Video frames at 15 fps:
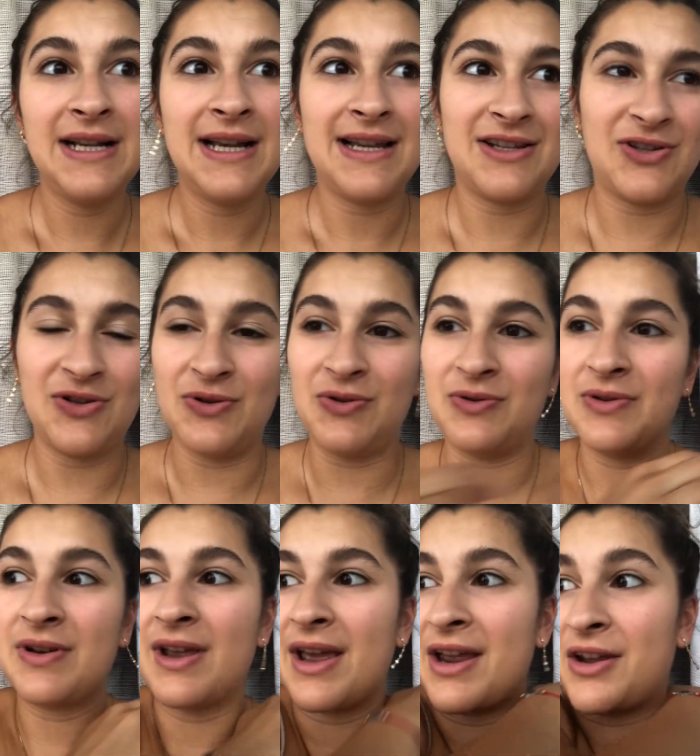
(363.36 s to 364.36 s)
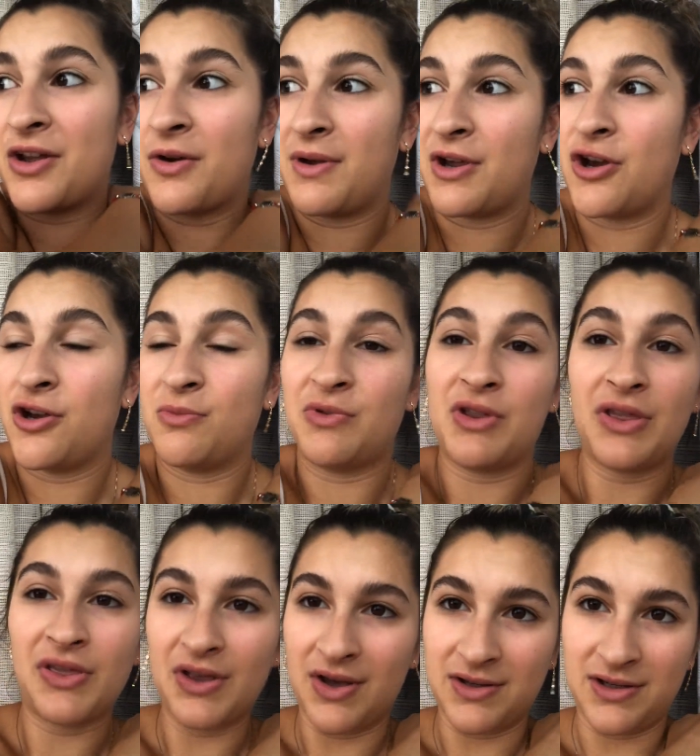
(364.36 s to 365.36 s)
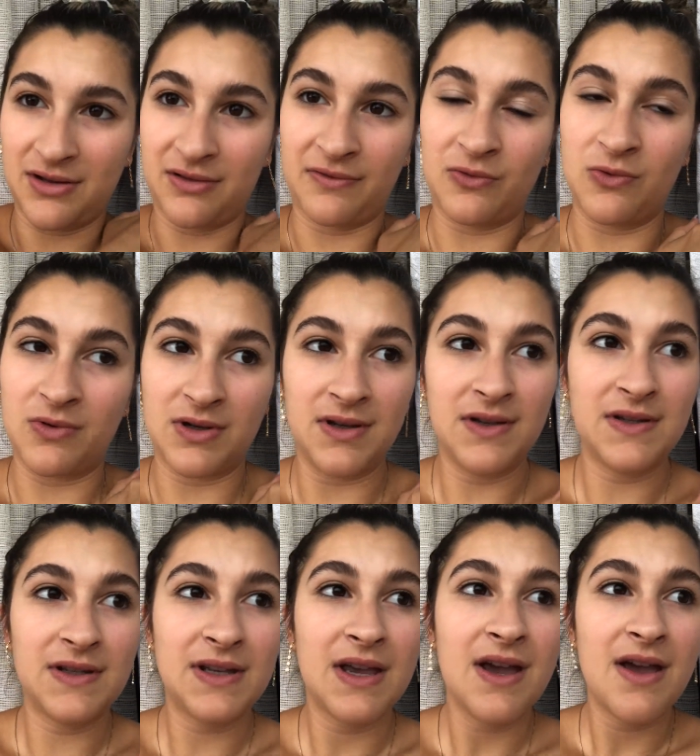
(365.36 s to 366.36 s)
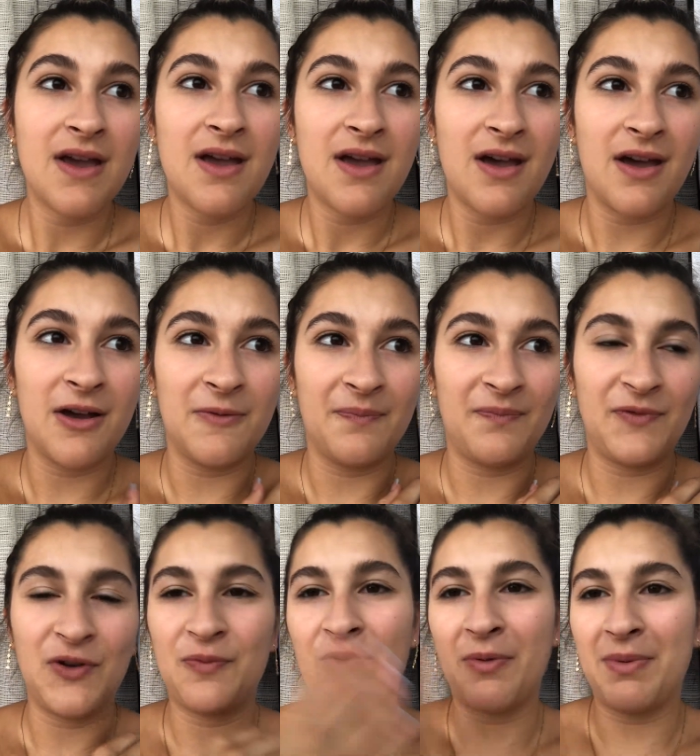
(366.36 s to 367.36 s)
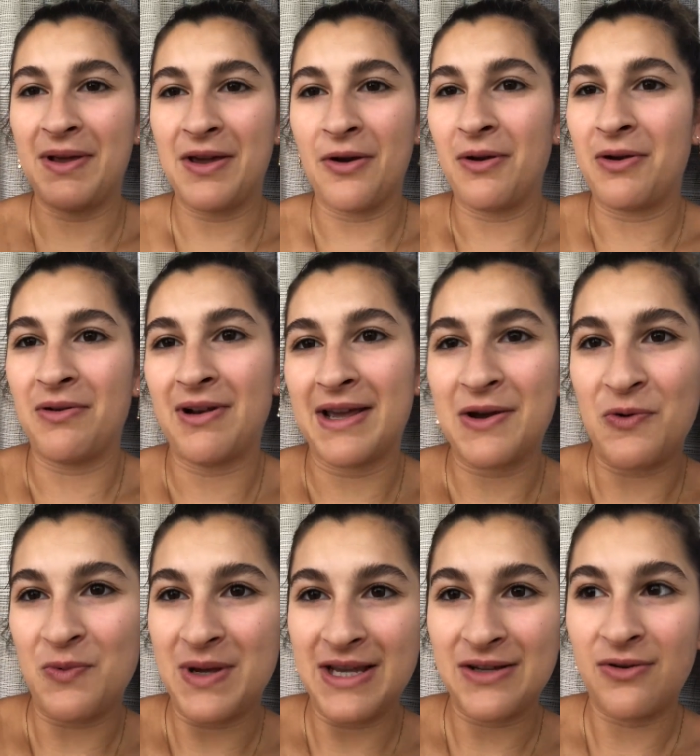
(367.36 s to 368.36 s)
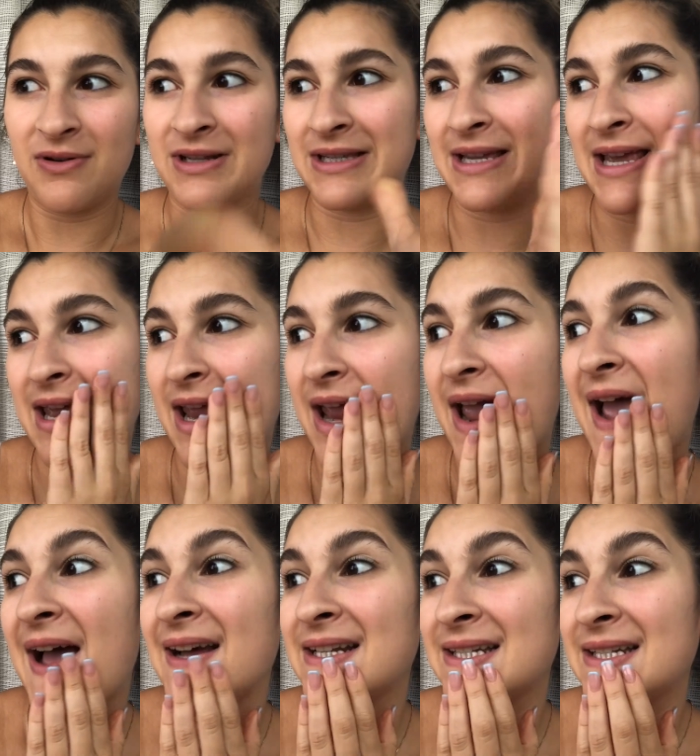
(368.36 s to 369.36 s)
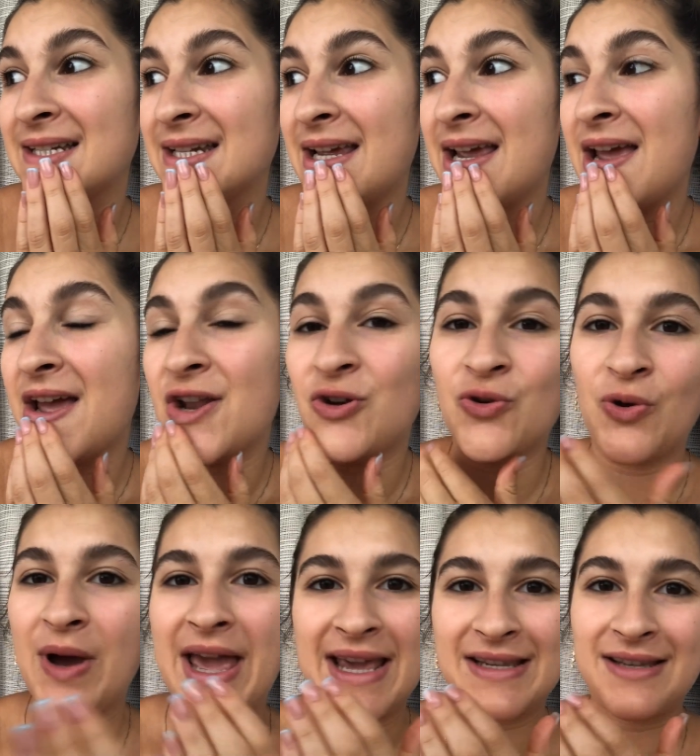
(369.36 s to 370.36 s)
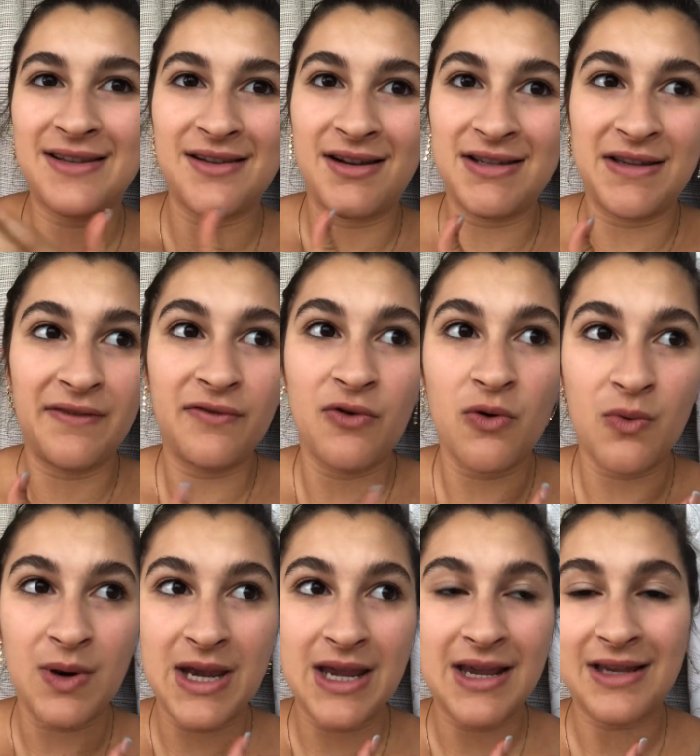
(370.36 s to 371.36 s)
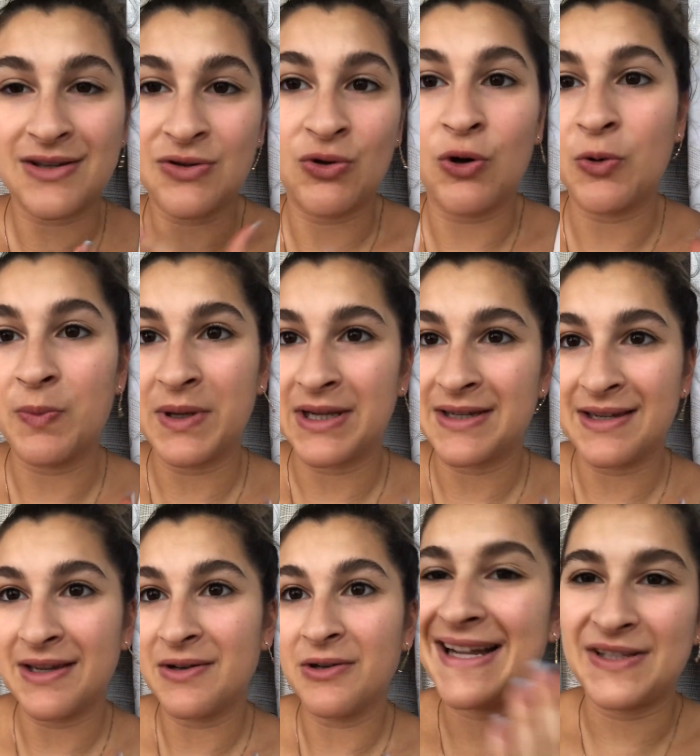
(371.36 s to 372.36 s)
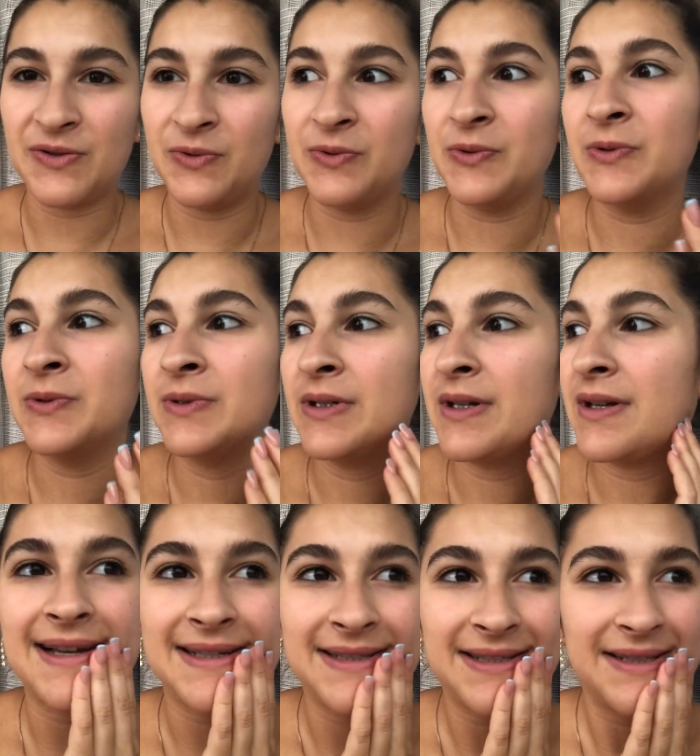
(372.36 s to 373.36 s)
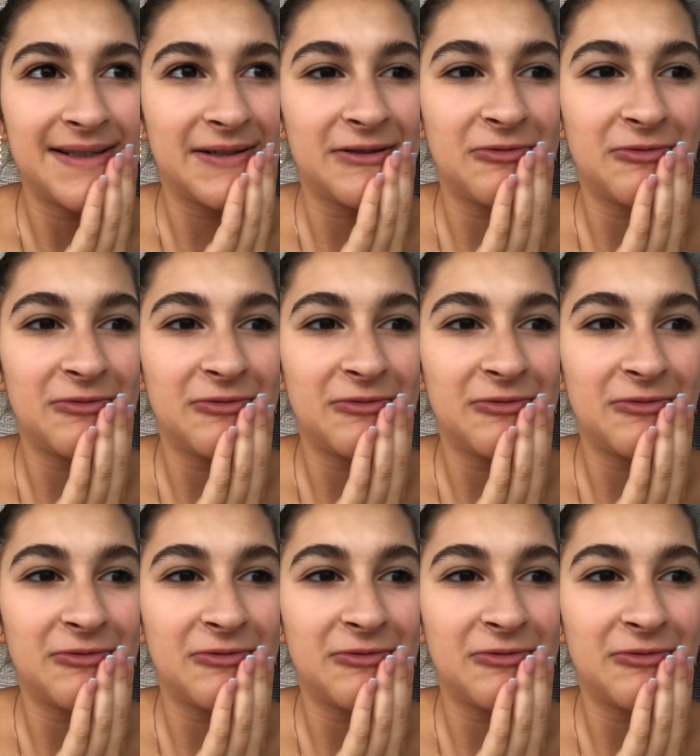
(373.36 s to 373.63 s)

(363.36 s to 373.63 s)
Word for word: soon and going home on the thirtieth of August. Um, you're probably going on like a week's holiday, and not exercising for a week is not a big deal at all. And